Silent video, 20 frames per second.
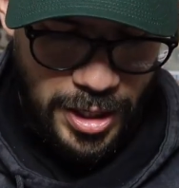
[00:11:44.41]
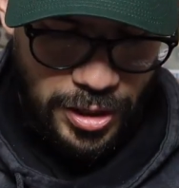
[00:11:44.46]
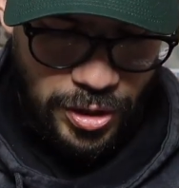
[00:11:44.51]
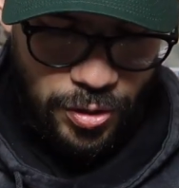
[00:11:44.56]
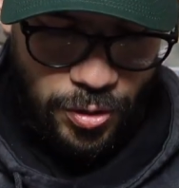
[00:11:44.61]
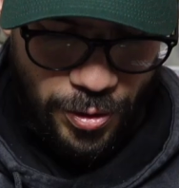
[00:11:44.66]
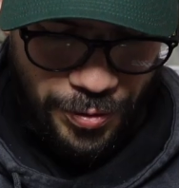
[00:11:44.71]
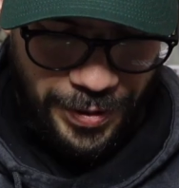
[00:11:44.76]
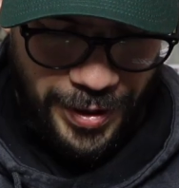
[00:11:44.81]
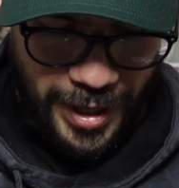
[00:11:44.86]

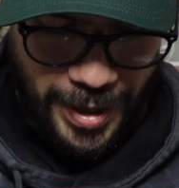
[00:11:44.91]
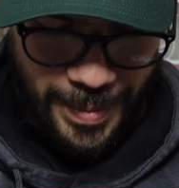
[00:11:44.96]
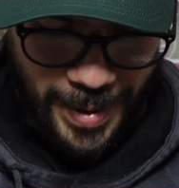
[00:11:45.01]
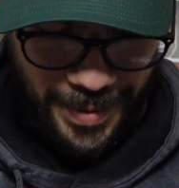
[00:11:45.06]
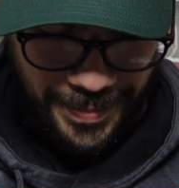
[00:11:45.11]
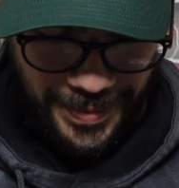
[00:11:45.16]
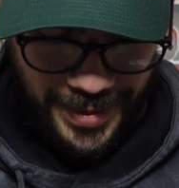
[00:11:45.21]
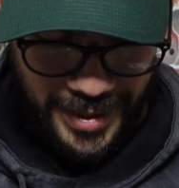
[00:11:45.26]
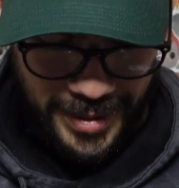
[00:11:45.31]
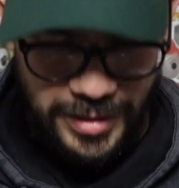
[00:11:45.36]
Cool thing
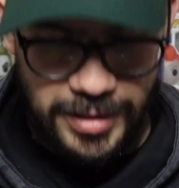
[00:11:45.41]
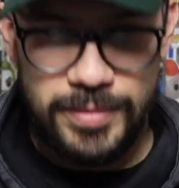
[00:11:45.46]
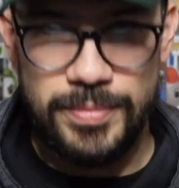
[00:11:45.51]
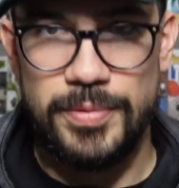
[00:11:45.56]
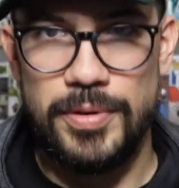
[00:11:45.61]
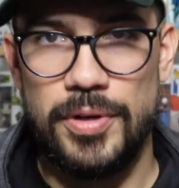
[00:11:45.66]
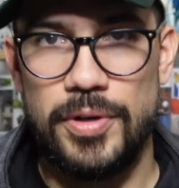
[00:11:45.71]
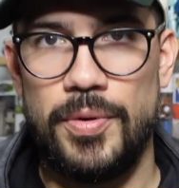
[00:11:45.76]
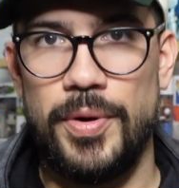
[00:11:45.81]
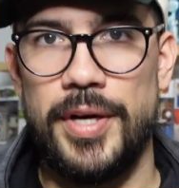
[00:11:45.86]
about this,
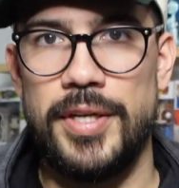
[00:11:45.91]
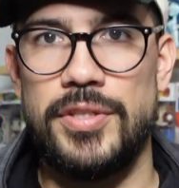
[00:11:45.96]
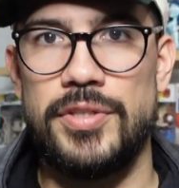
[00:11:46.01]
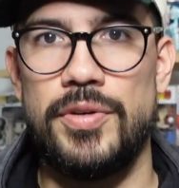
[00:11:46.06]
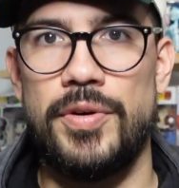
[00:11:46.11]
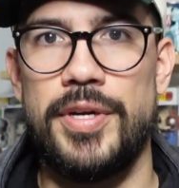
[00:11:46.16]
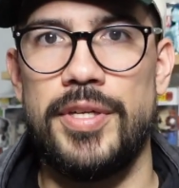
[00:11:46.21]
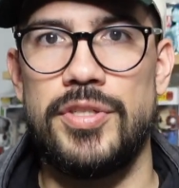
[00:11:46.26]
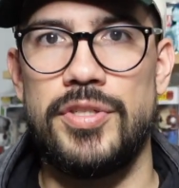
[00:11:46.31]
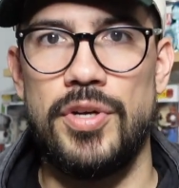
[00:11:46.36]
real quick
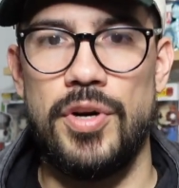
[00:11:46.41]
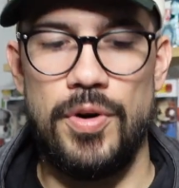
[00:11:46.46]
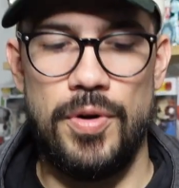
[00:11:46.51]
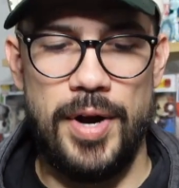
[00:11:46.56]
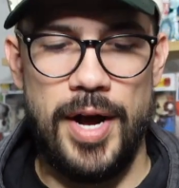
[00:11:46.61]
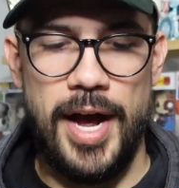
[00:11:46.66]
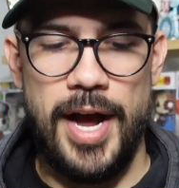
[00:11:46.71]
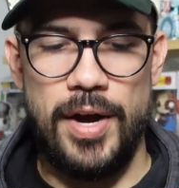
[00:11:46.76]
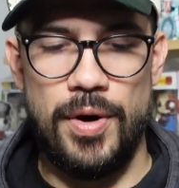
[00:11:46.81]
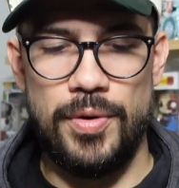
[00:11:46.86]
story. So
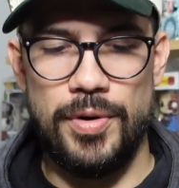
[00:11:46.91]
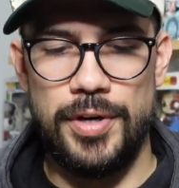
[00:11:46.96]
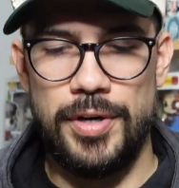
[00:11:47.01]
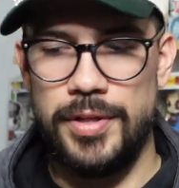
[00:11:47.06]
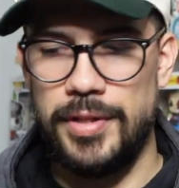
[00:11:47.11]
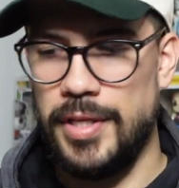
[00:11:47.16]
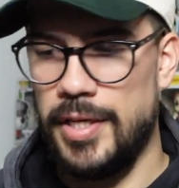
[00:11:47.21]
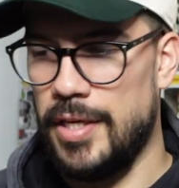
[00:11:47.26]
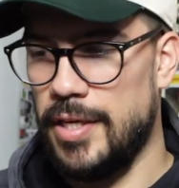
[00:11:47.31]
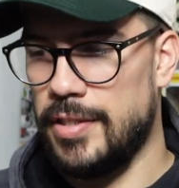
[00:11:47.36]
I ordered
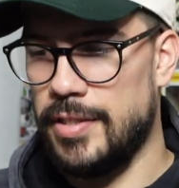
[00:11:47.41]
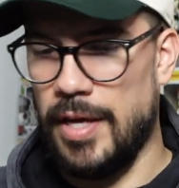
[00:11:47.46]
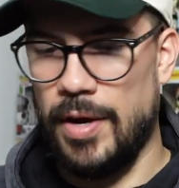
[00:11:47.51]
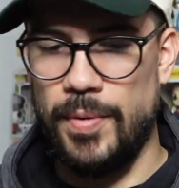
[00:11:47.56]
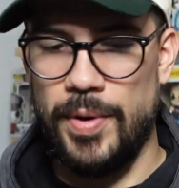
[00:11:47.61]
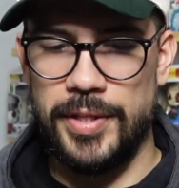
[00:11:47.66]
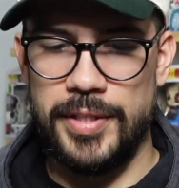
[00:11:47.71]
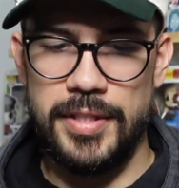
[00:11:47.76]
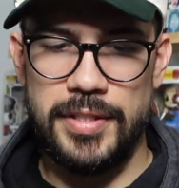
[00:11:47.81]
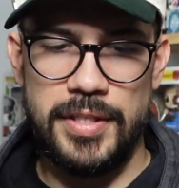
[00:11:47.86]
these. I
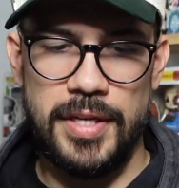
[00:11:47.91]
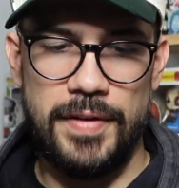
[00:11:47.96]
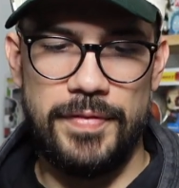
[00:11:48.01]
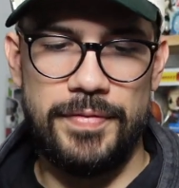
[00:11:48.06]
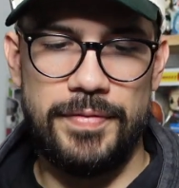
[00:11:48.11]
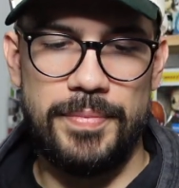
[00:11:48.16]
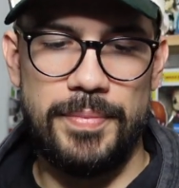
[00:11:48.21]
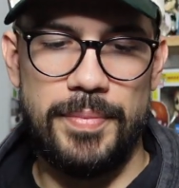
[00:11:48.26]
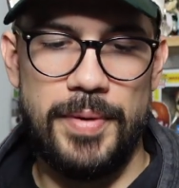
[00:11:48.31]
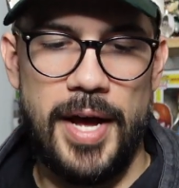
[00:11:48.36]
Want This
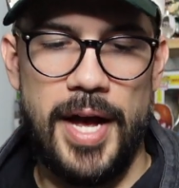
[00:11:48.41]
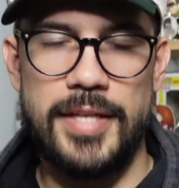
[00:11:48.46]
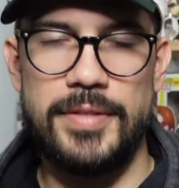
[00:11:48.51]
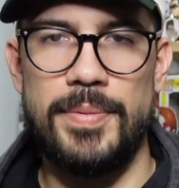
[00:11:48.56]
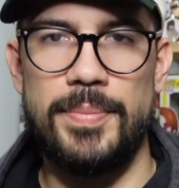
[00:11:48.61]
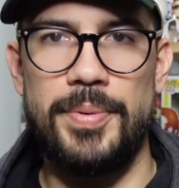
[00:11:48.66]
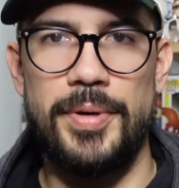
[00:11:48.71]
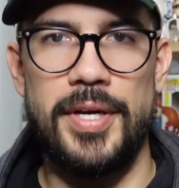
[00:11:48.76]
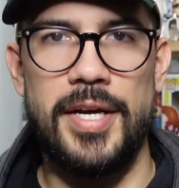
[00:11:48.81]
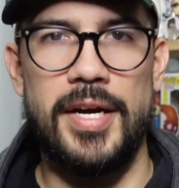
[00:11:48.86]
Stuff has
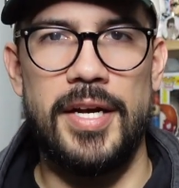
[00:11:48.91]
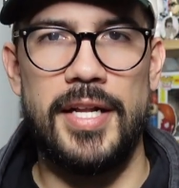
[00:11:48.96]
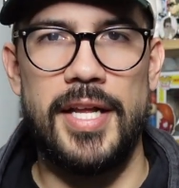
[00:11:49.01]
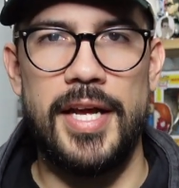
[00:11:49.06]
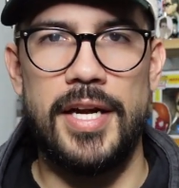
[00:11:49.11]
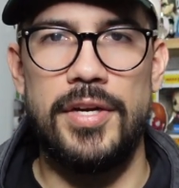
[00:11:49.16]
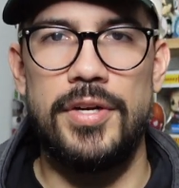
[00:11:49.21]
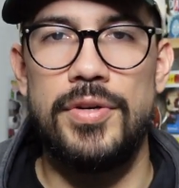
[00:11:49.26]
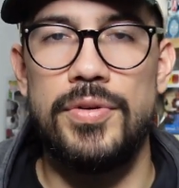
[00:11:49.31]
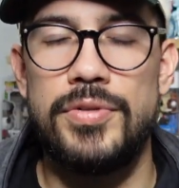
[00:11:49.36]
been putting out a
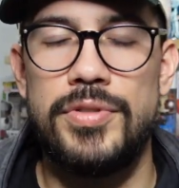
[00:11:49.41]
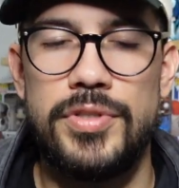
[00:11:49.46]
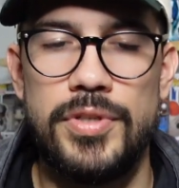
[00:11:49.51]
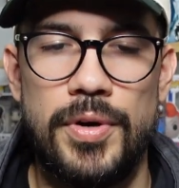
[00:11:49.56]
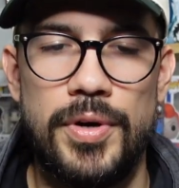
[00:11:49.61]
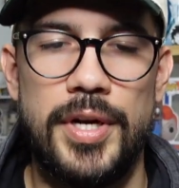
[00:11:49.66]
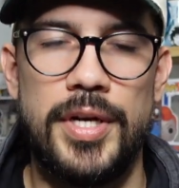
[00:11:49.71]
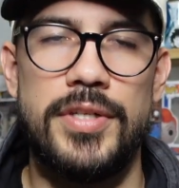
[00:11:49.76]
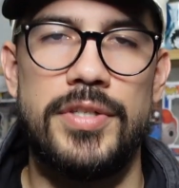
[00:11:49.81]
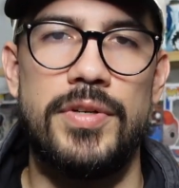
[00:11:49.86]
lot of new
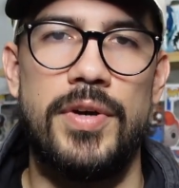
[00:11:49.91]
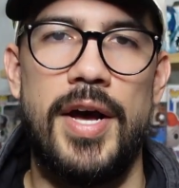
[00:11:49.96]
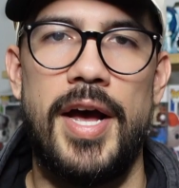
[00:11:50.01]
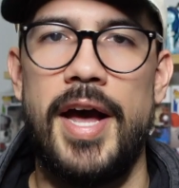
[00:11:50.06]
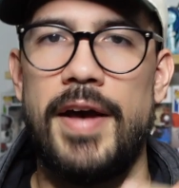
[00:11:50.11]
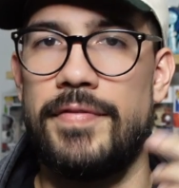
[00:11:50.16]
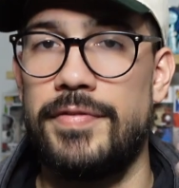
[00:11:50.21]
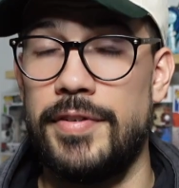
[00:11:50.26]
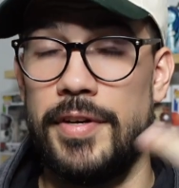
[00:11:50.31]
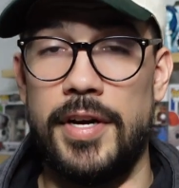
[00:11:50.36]
sodas. So I
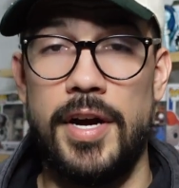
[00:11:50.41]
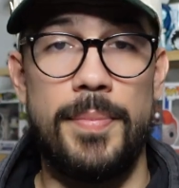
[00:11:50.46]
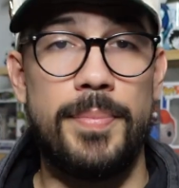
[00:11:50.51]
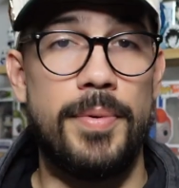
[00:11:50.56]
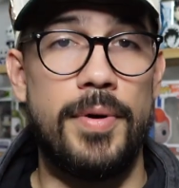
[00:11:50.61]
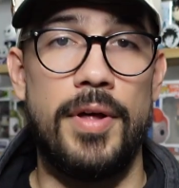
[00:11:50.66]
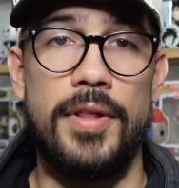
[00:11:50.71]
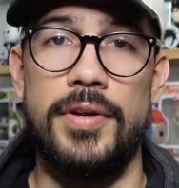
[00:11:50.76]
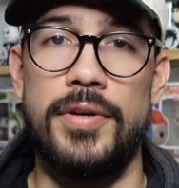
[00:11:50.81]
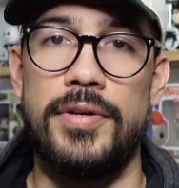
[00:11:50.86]
have a
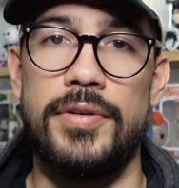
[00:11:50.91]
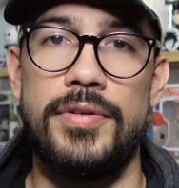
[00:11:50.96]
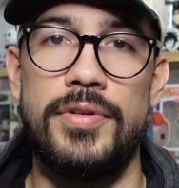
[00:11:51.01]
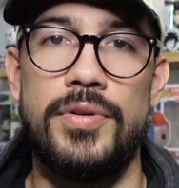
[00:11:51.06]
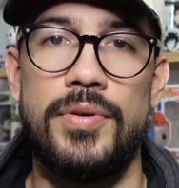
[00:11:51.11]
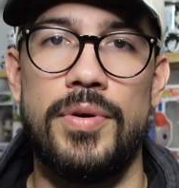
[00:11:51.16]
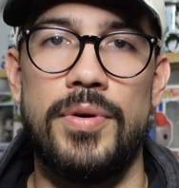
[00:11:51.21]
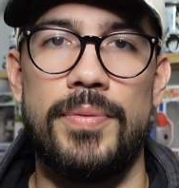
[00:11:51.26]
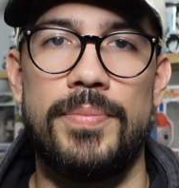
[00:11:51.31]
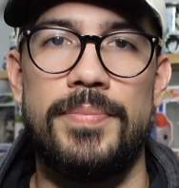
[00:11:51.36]
couple other
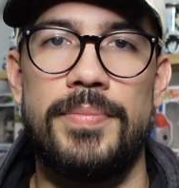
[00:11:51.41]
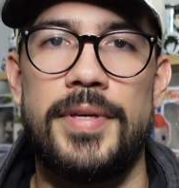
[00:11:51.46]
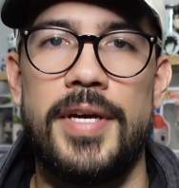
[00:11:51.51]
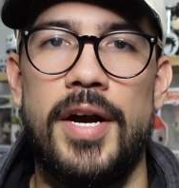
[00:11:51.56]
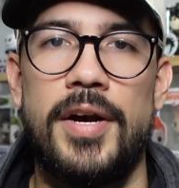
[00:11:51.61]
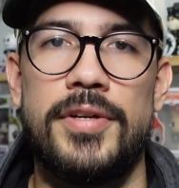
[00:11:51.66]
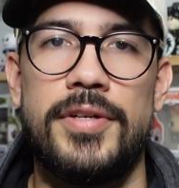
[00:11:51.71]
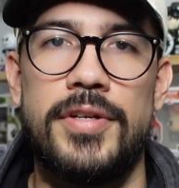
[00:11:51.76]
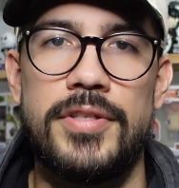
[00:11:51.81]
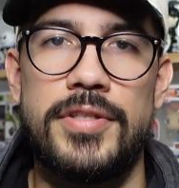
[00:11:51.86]
newer
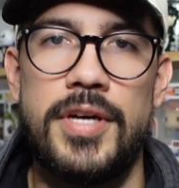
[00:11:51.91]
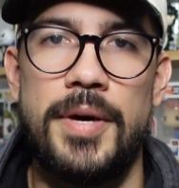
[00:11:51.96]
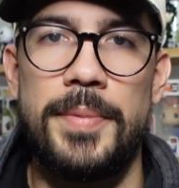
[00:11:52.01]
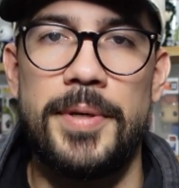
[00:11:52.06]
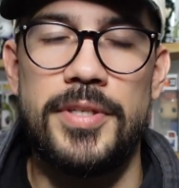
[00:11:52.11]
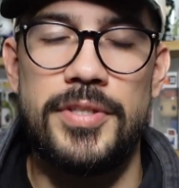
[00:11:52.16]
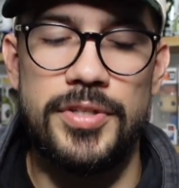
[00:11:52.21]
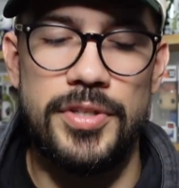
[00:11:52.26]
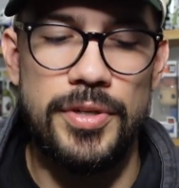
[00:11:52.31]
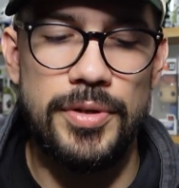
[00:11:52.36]
characters
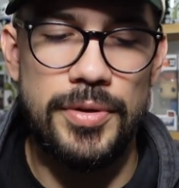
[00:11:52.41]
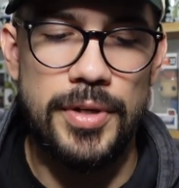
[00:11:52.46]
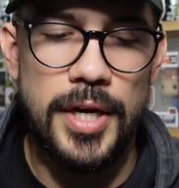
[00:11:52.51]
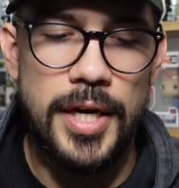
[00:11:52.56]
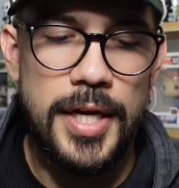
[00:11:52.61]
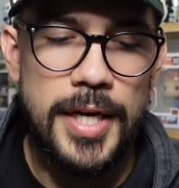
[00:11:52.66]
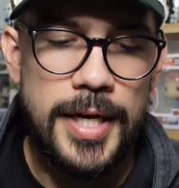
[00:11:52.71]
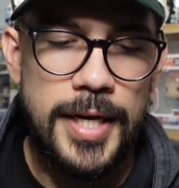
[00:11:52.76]
coming soon.